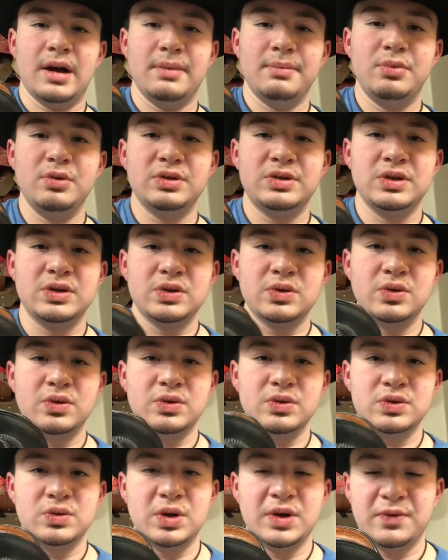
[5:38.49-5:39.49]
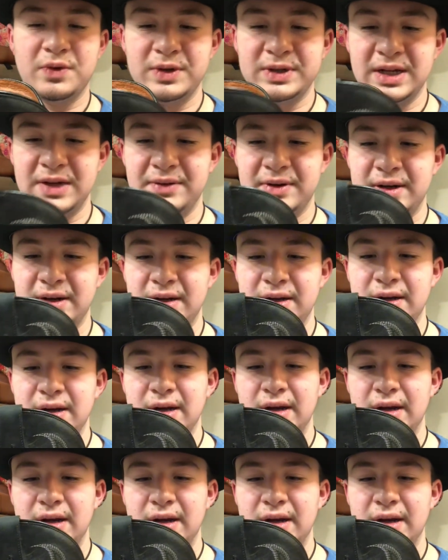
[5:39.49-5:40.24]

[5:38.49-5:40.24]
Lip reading: boots to school 24/7.